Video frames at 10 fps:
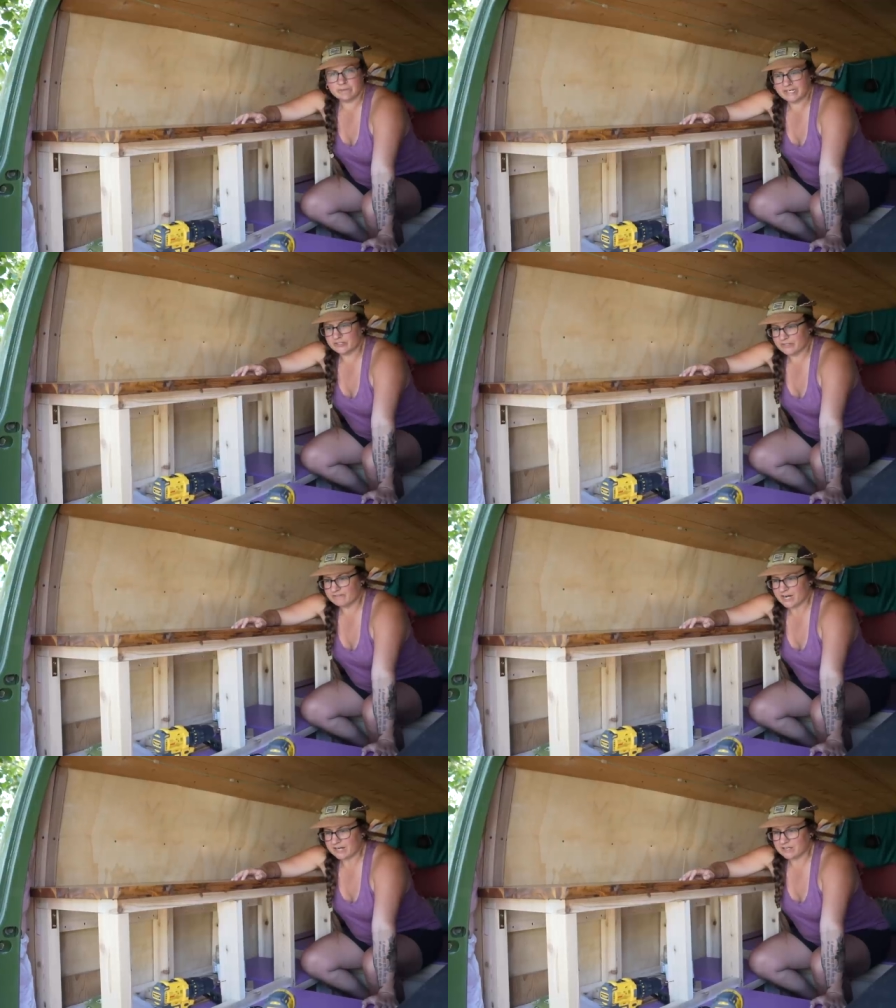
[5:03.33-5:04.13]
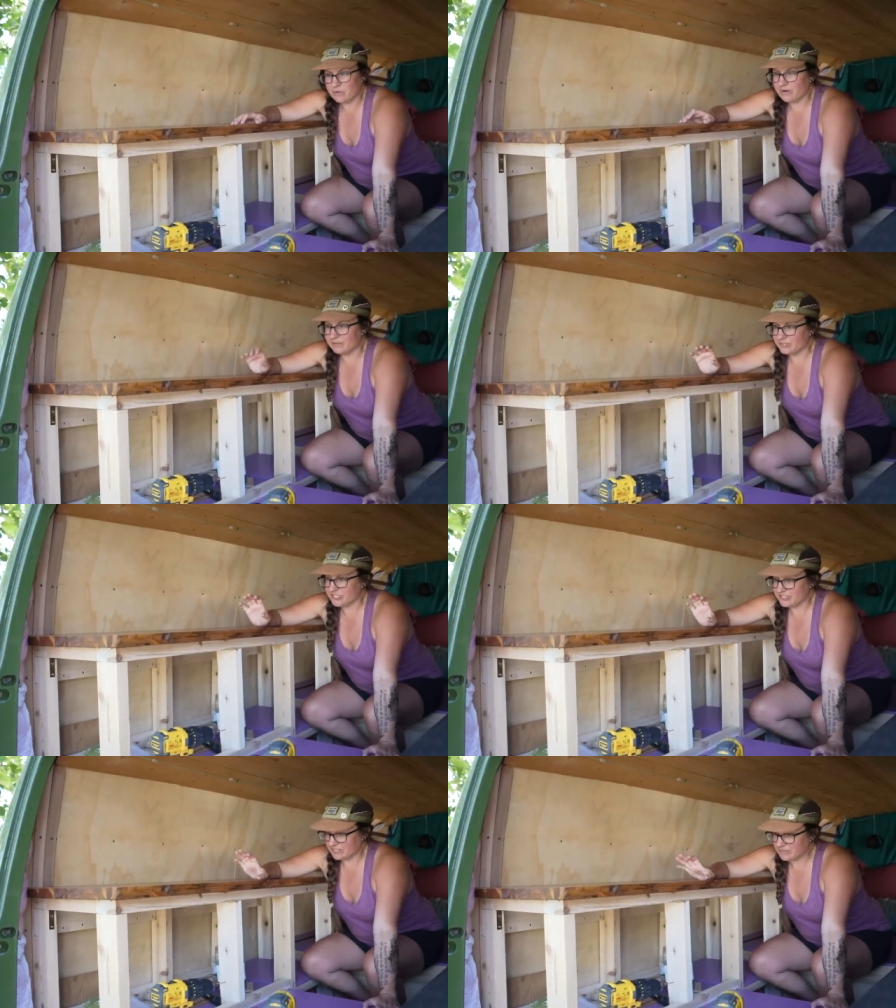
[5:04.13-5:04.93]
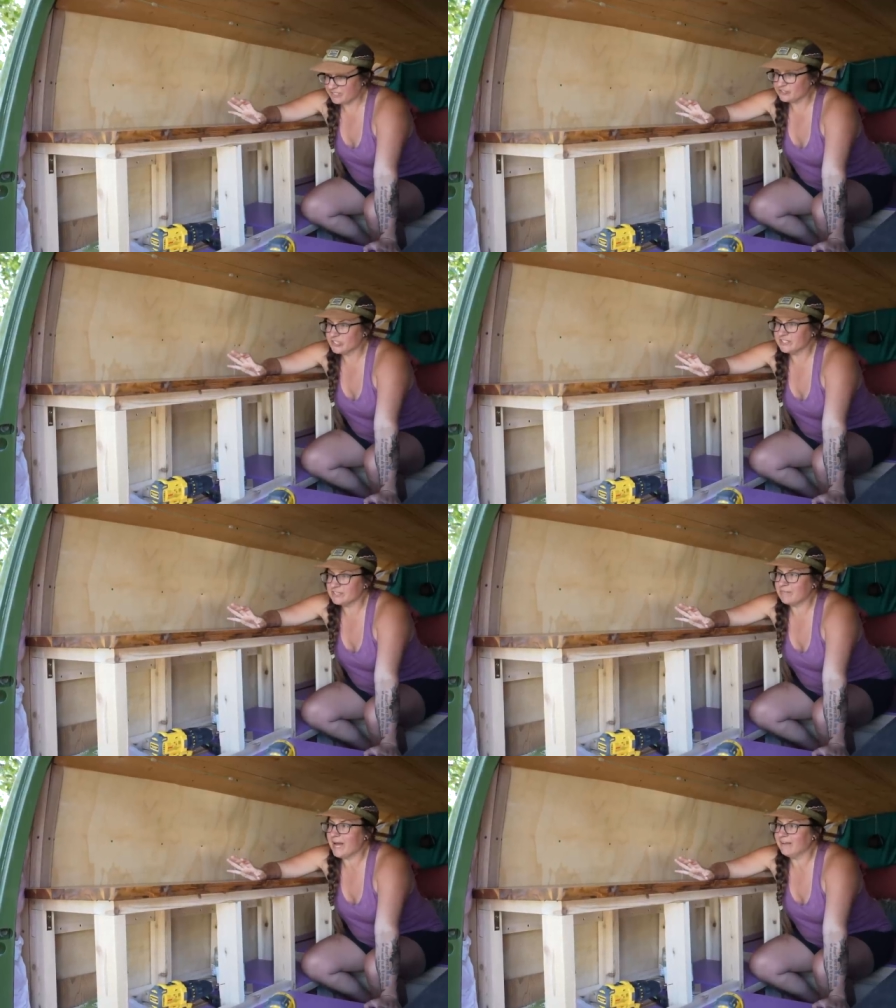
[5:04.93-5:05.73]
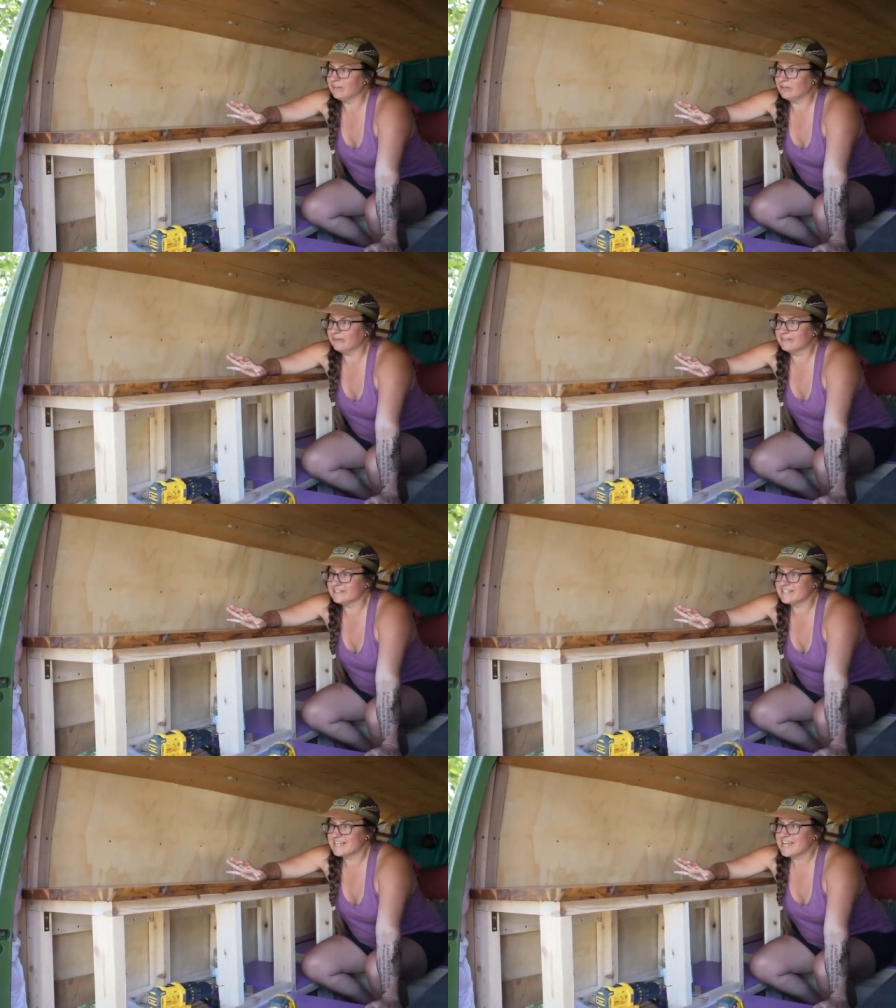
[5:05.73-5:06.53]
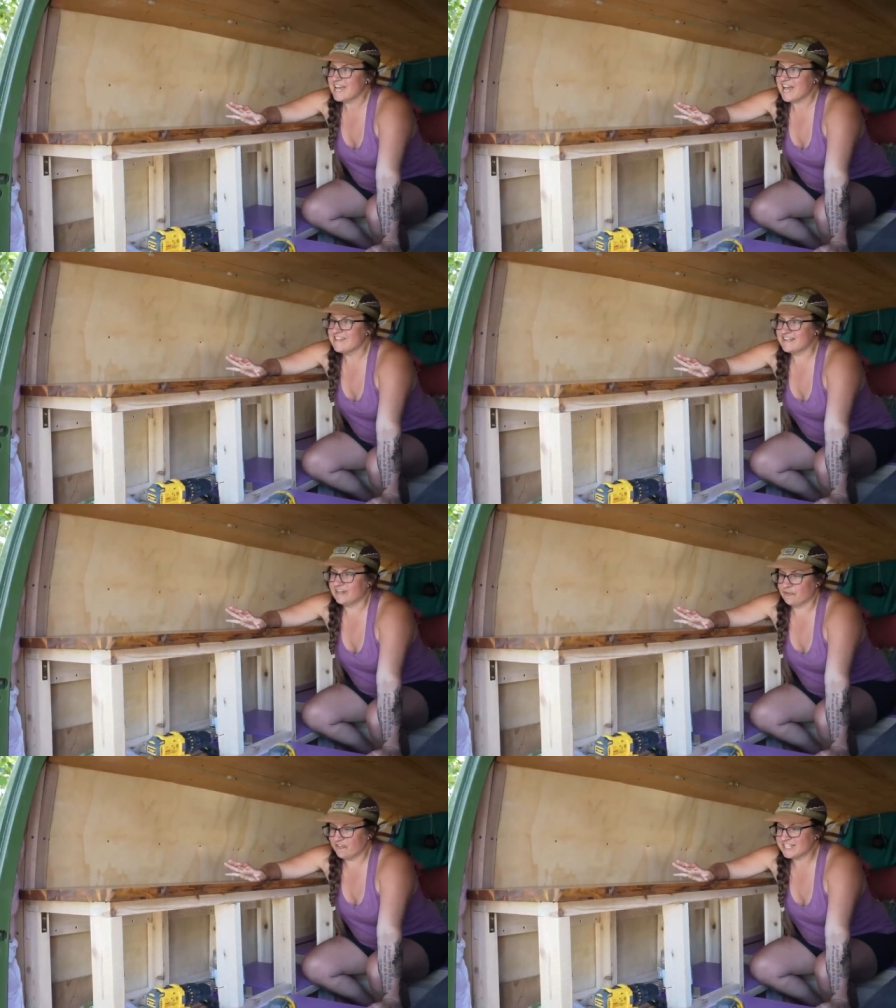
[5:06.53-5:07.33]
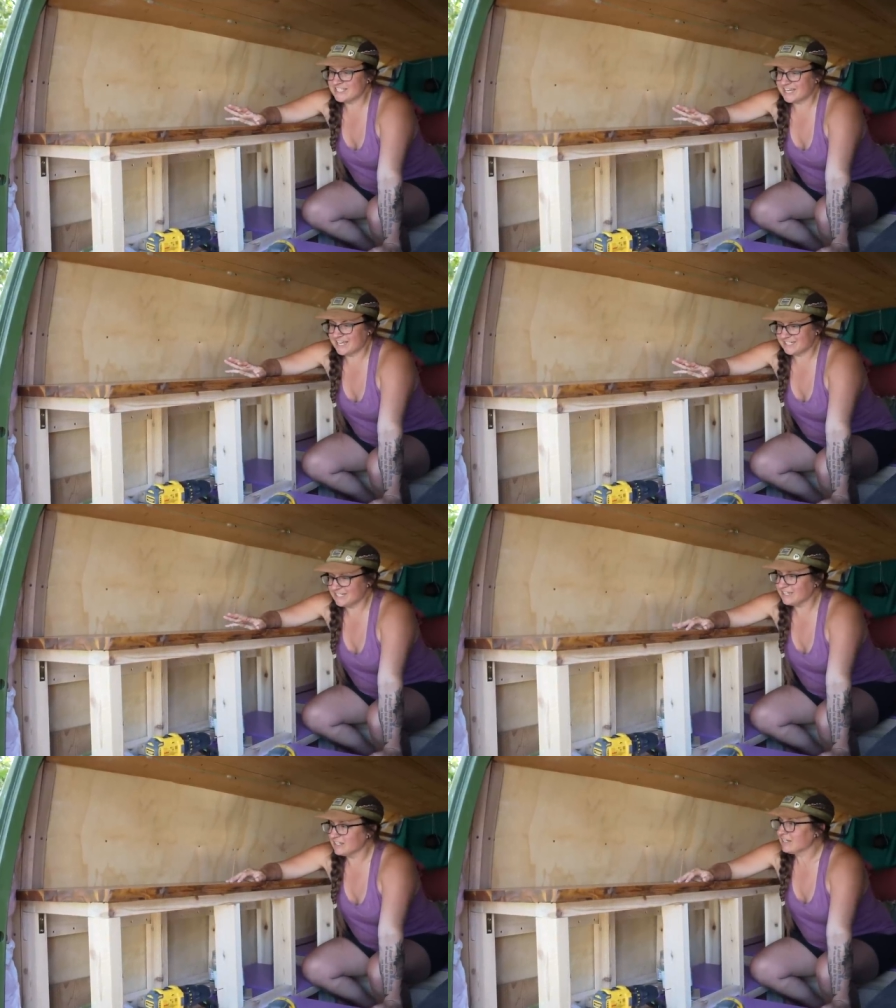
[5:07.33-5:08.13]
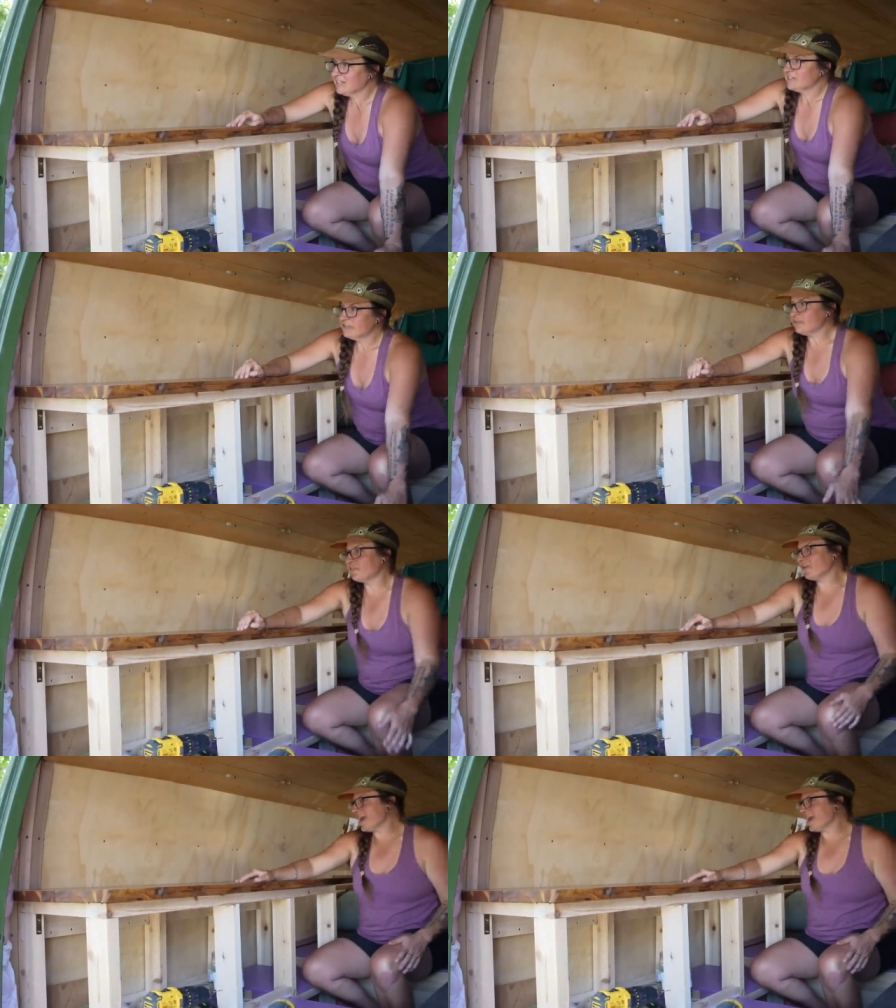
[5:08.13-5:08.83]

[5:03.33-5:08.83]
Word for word: big nerve-wracking one, which is gonna be drilling the pilot holes and then affixing it to the frame.